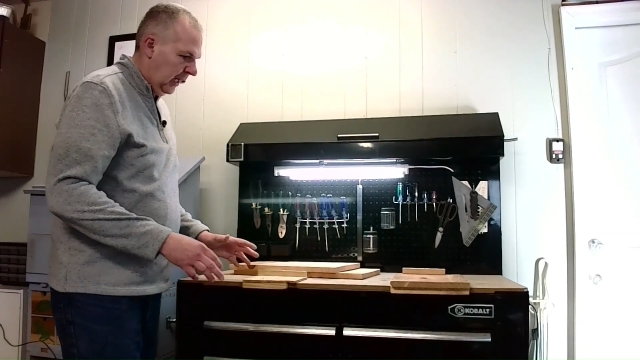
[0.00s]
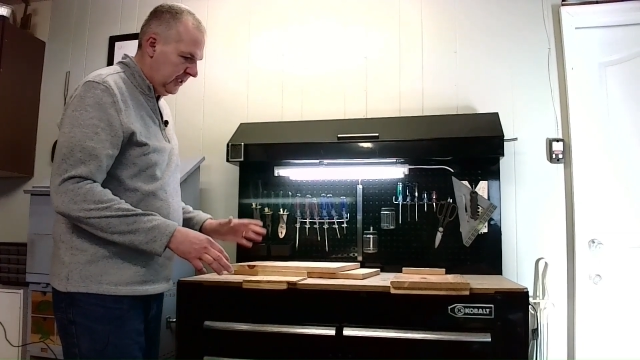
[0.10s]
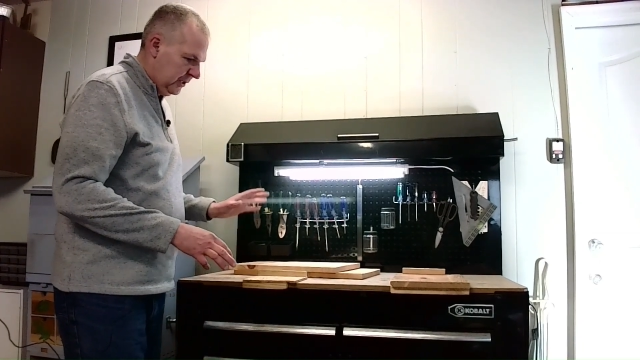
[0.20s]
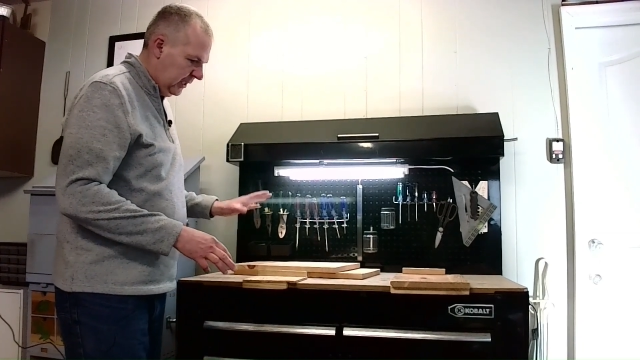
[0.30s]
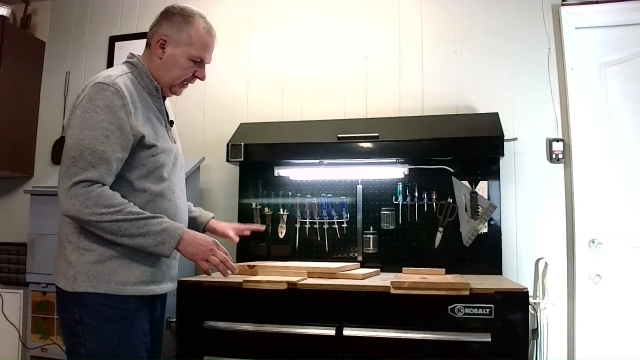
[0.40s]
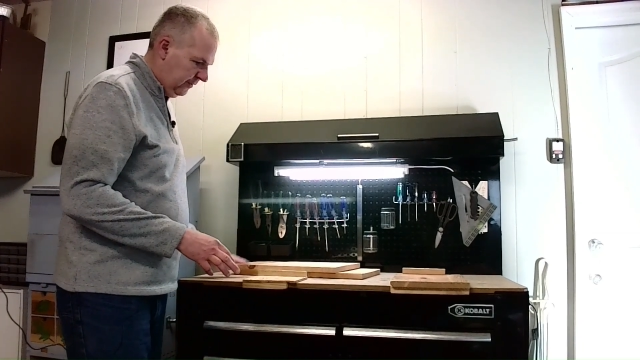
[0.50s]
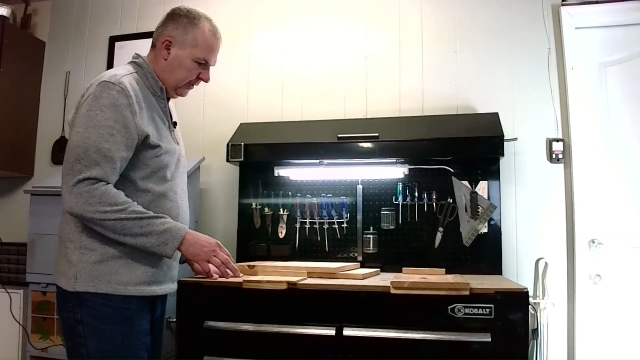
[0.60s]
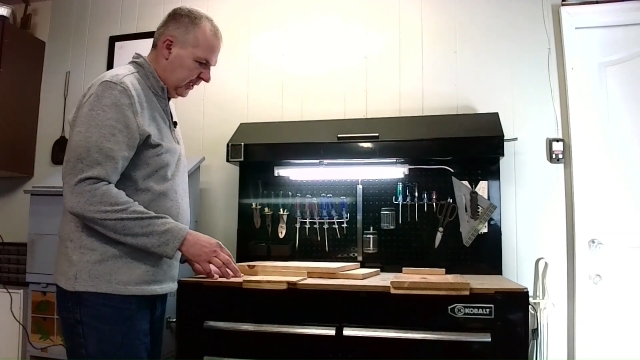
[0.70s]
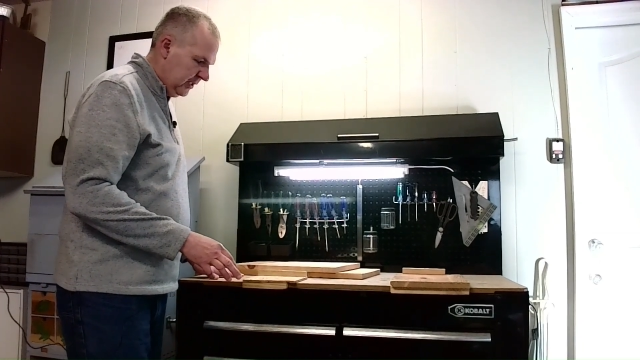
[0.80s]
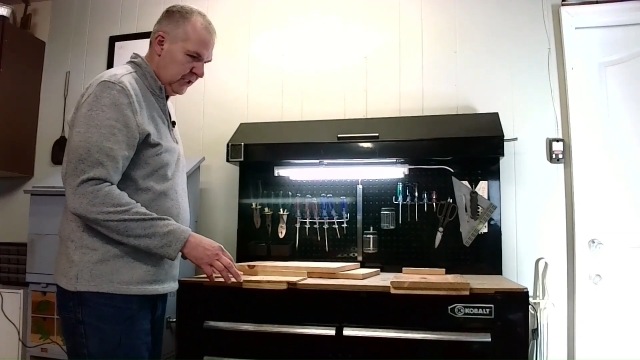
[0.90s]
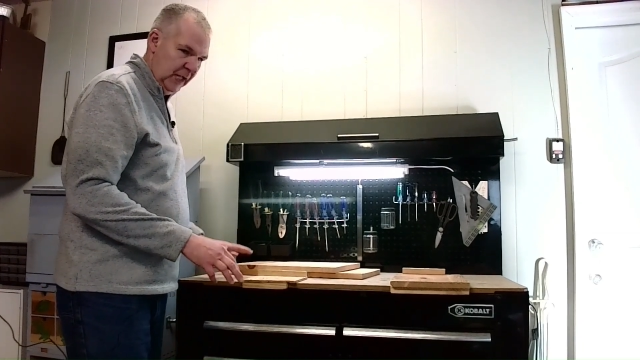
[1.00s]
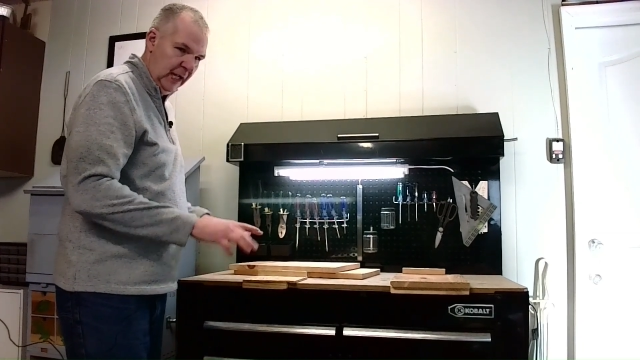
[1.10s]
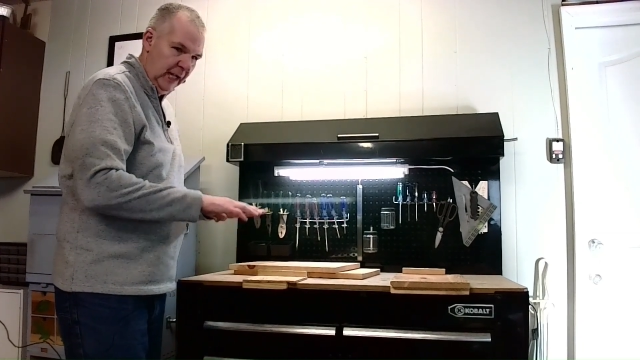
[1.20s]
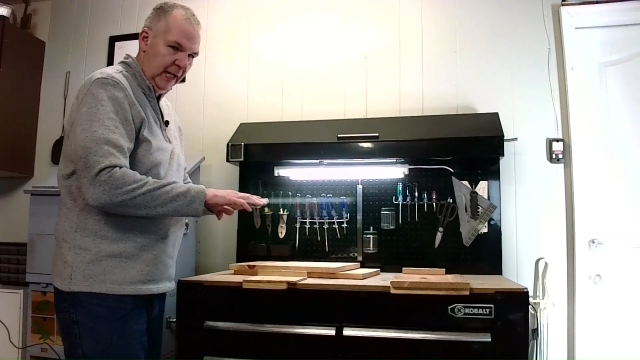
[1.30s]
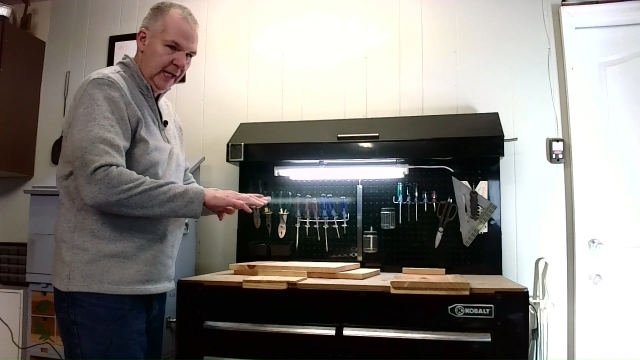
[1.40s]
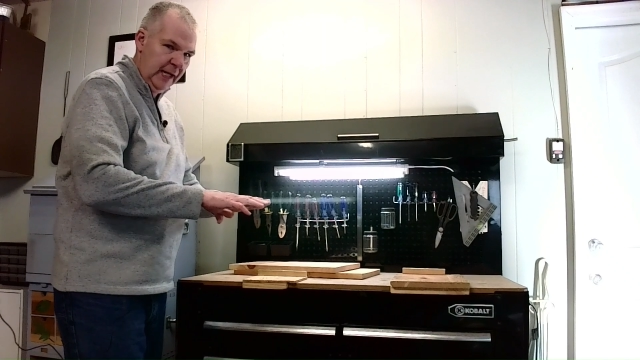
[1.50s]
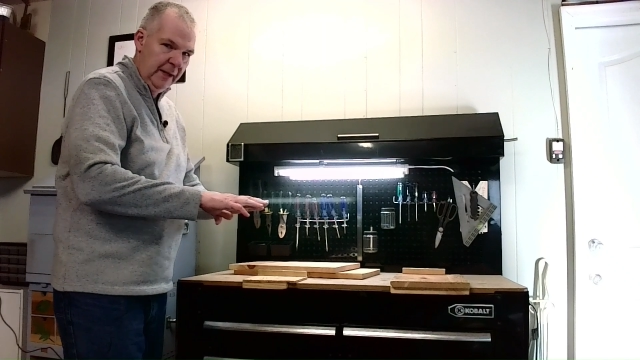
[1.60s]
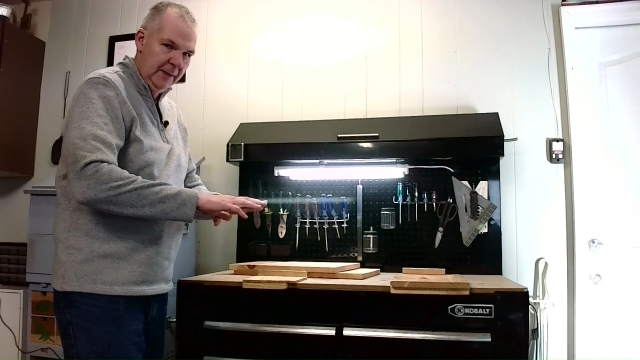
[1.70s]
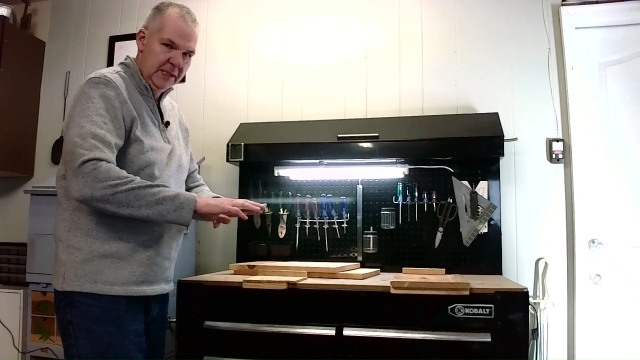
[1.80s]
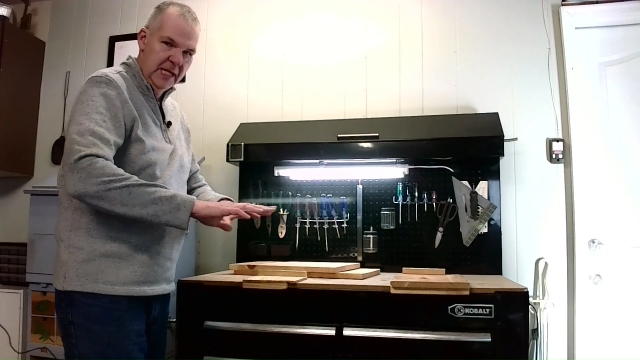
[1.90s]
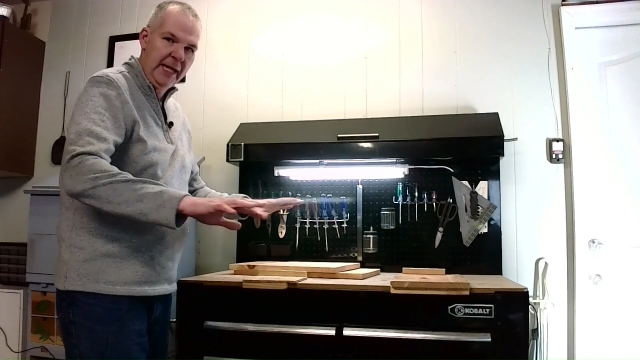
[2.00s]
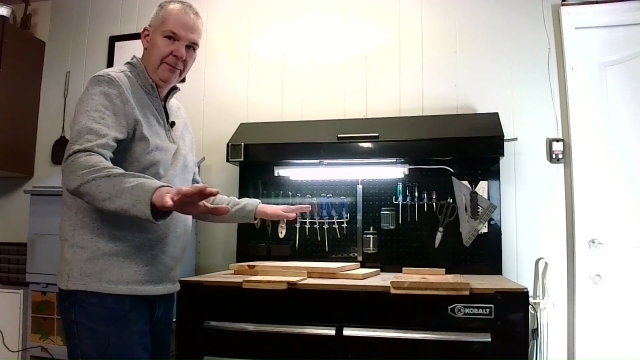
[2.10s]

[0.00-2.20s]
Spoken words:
I just had this and a